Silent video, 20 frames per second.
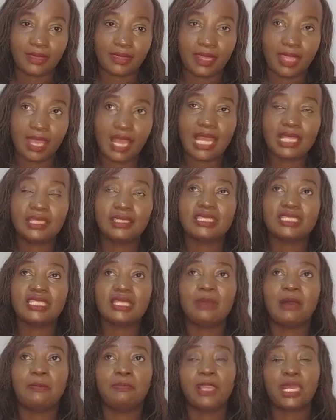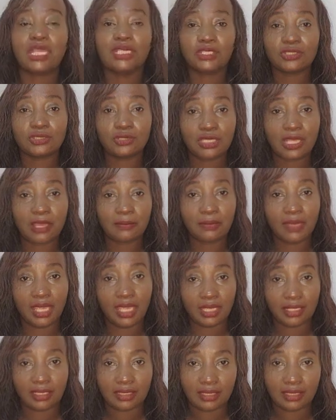And the same applies to the
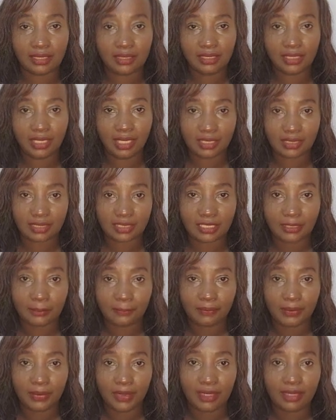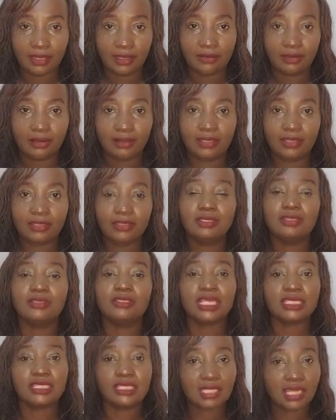men. Yes.
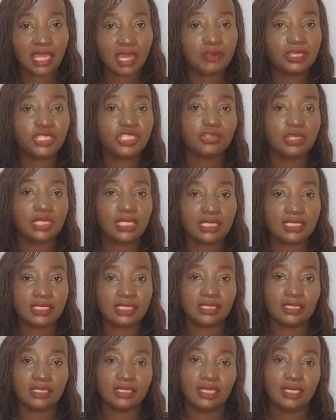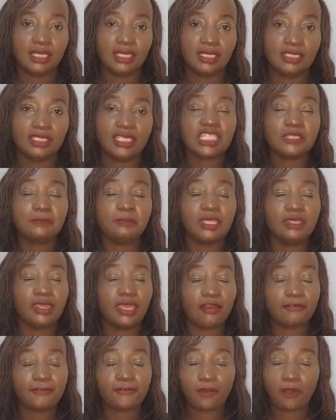Just encourage your lady. Just be
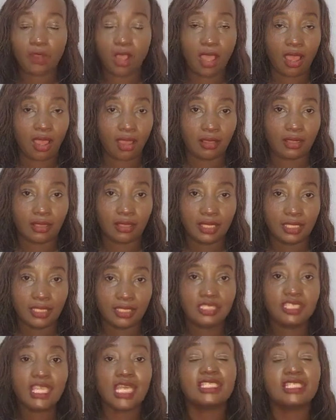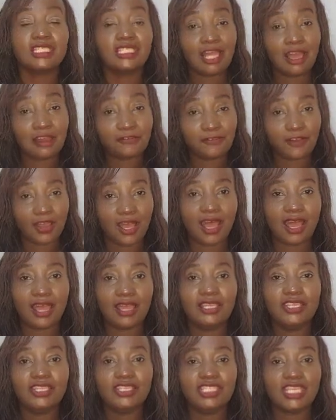there for her. Just love her,
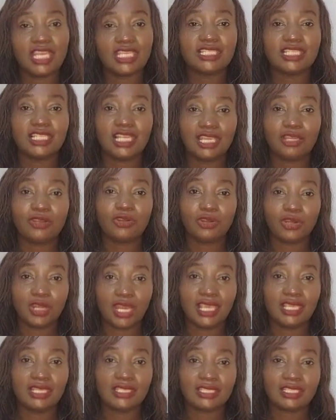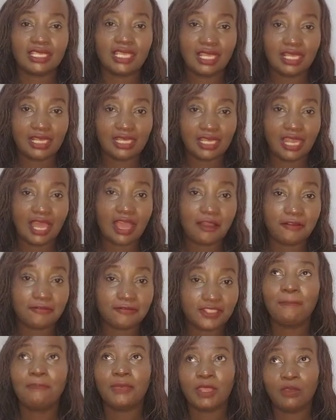just like Christ
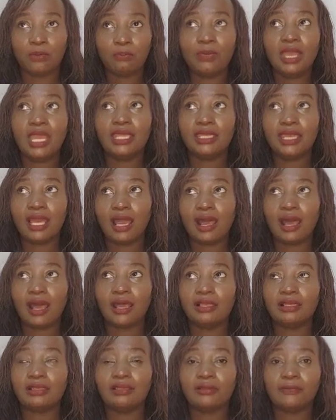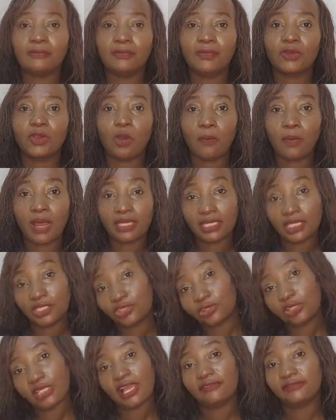loved. Men are commanded
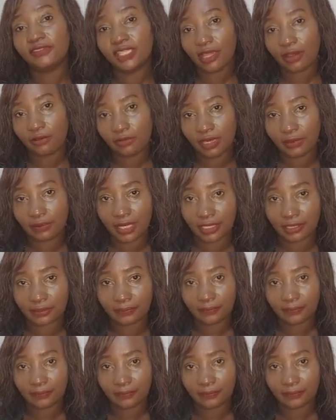to love their women.